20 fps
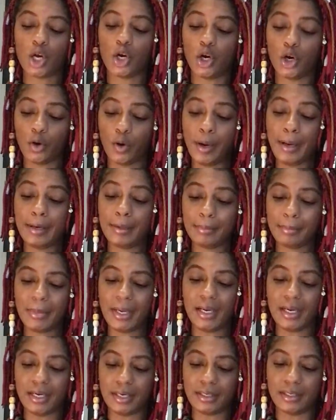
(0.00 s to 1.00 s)
green
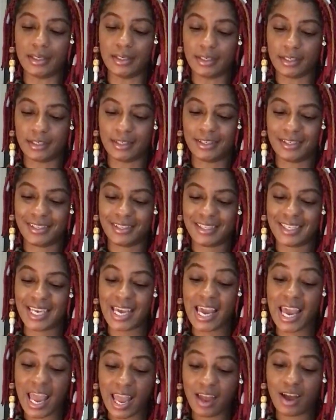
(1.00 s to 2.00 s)
beans,
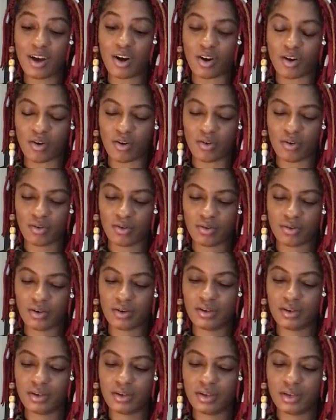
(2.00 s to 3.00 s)
kale,
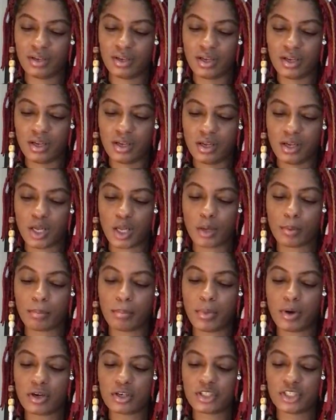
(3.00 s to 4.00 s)

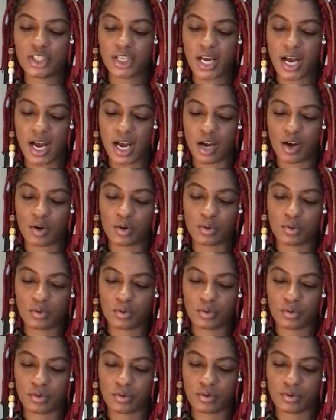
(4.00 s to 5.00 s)
bok chow,
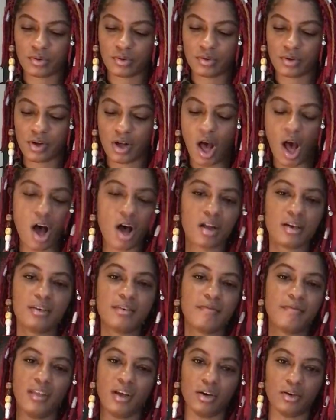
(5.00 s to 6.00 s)
all
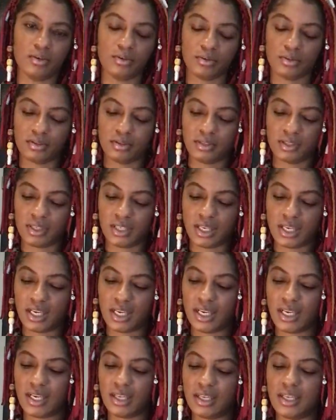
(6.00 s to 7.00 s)
of those.
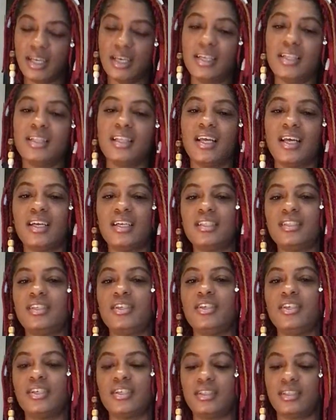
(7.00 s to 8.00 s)
Getting that
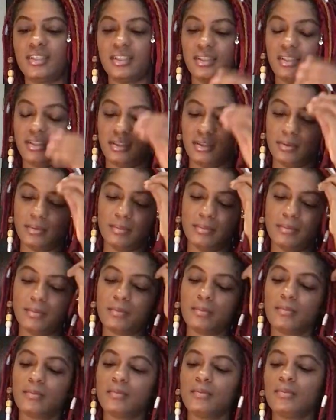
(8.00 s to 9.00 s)
into your system
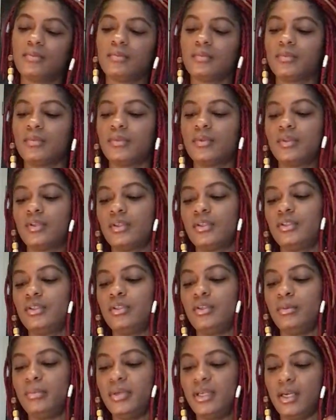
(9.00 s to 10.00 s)

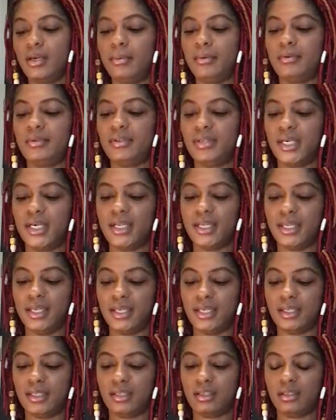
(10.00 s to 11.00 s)
to be able to
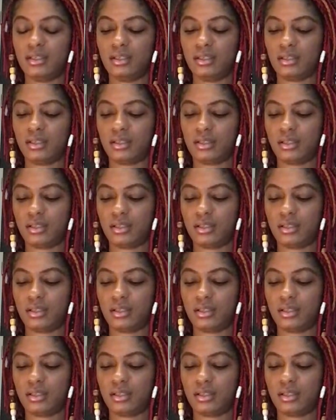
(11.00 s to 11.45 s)
cleanse.